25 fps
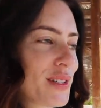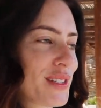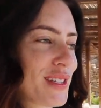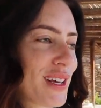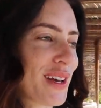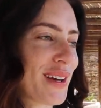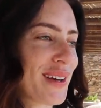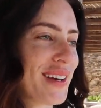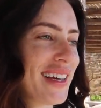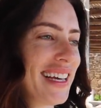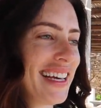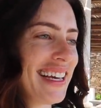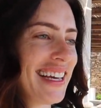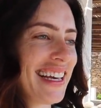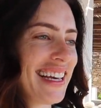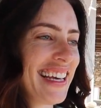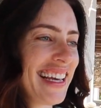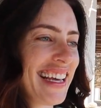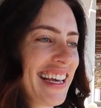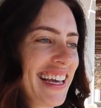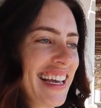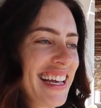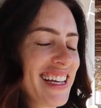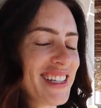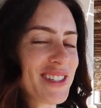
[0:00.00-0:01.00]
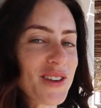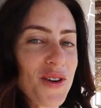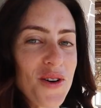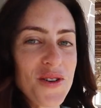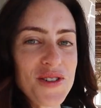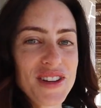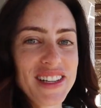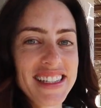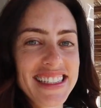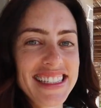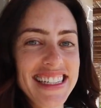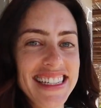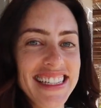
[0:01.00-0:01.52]
So it's
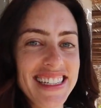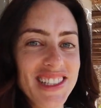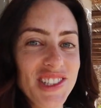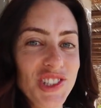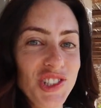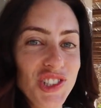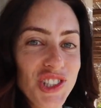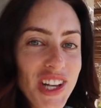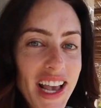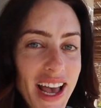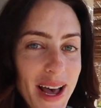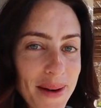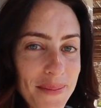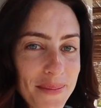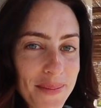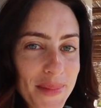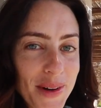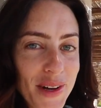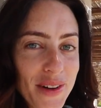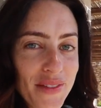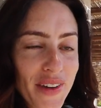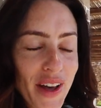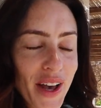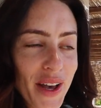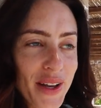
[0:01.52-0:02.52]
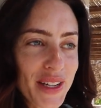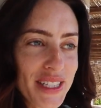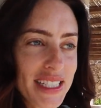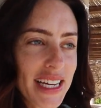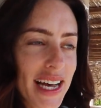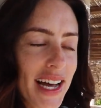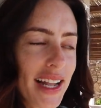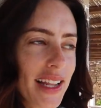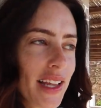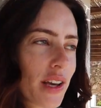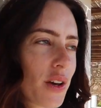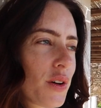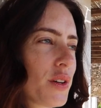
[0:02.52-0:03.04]
honestly a gem of a
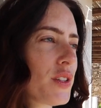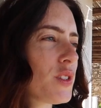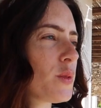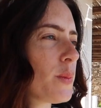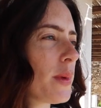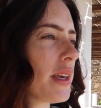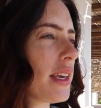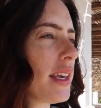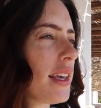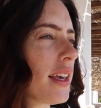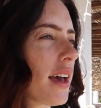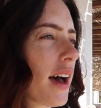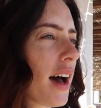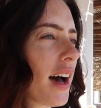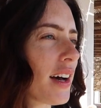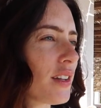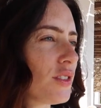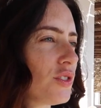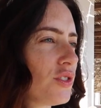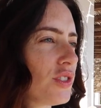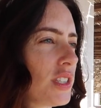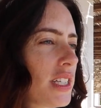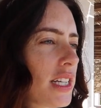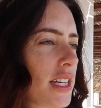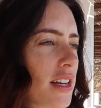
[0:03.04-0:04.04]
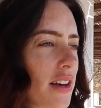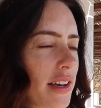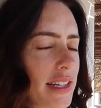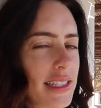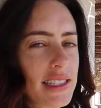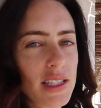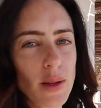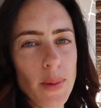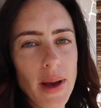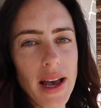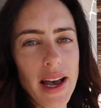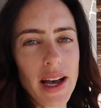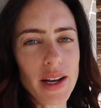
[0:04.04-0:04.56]
hotel. It cost me
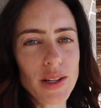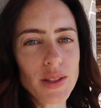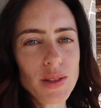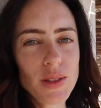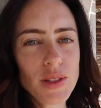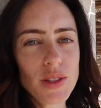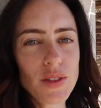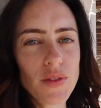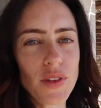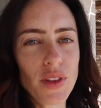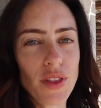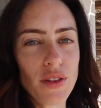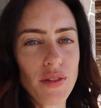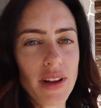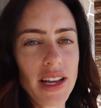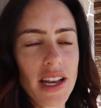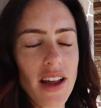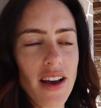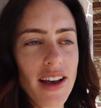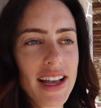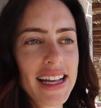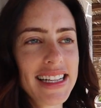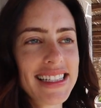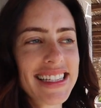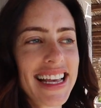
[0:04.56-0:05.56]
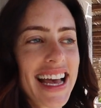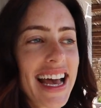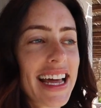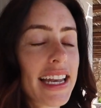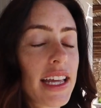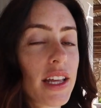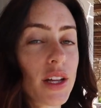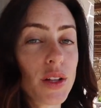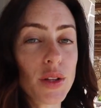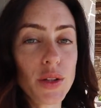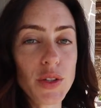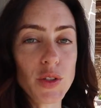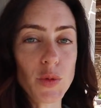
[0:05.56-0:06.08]
£190 for 3 nights, and
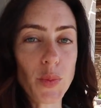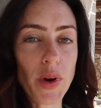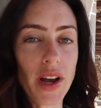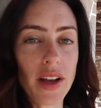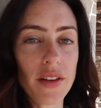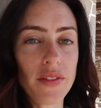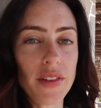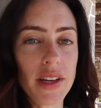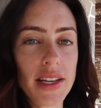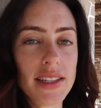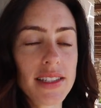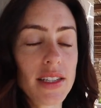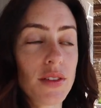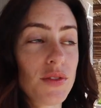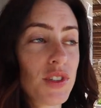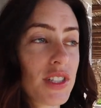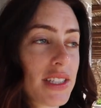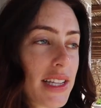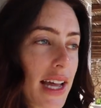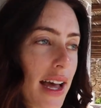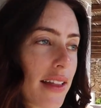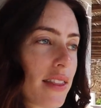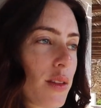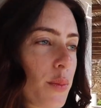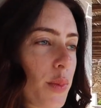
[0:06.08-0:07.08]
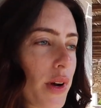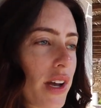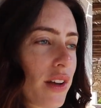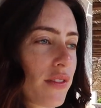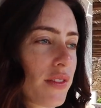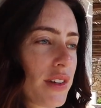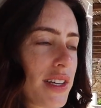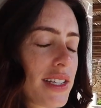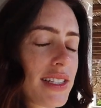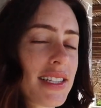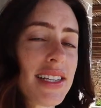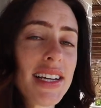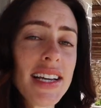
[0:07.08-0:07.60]
it includes breakfast. I've just had the
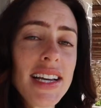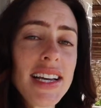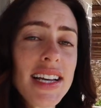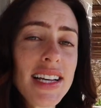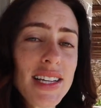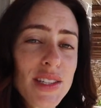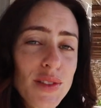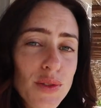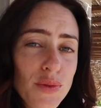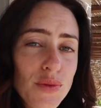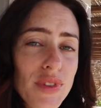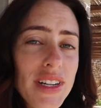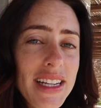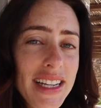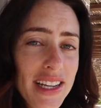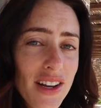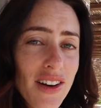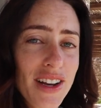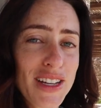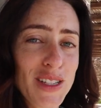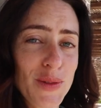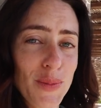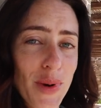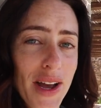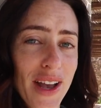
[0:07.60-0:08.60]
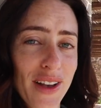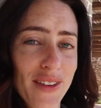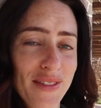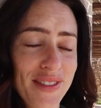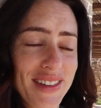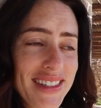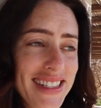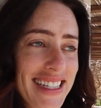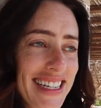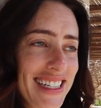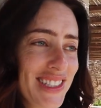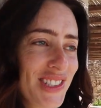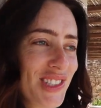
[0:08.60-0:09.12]
breakfast. It's a really nice
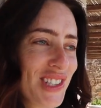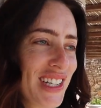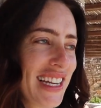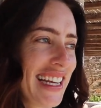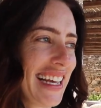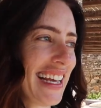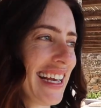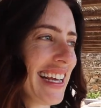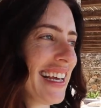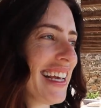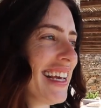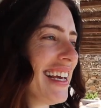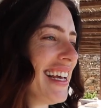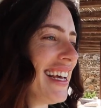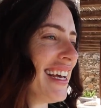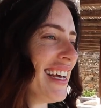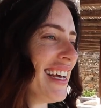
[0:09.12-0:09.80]
breakfast actually.